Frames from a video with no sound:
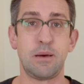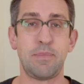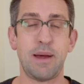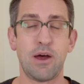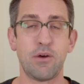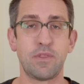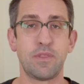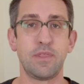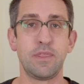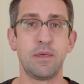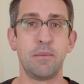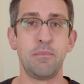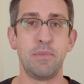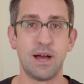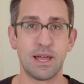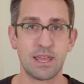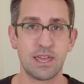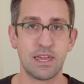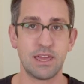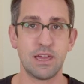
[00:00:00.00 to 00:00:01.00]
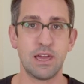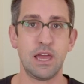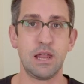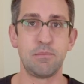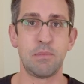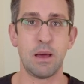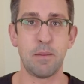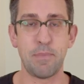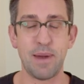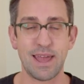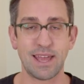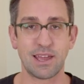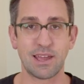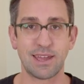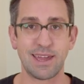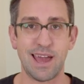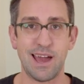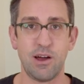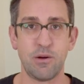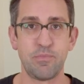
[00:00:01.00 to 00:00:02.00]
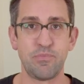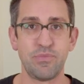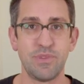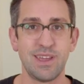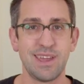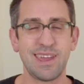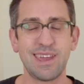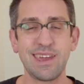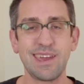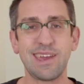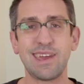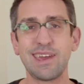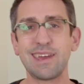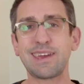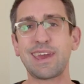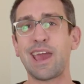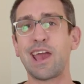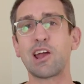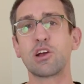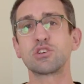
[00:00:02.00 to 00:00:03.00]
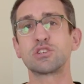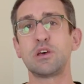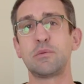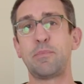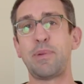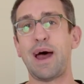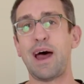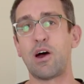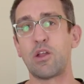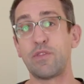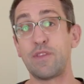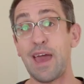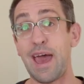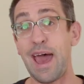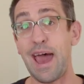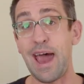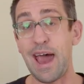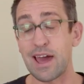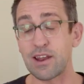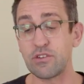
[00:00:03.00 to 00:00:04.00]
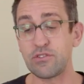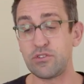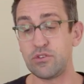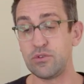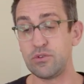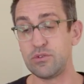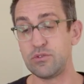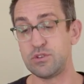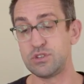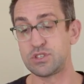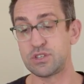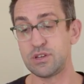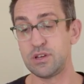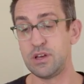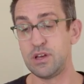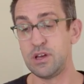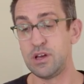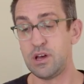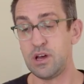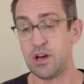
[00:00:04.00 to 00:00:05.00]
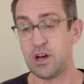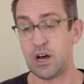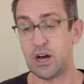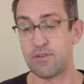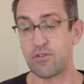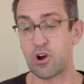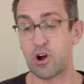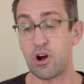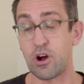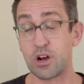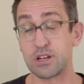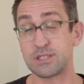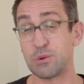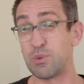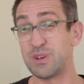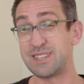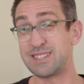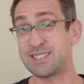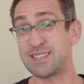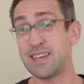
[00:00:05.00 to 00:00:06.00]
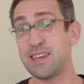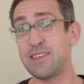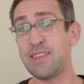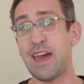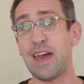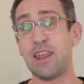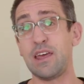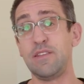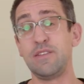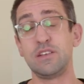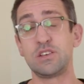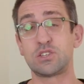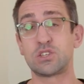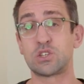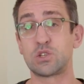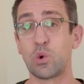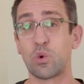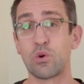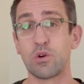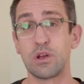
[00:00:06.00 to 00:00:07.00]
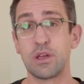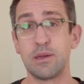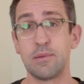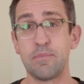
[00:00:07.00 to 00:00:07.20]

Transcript: about the money in my bank account. He cares about the attitudes of our hearts. And we see that in this story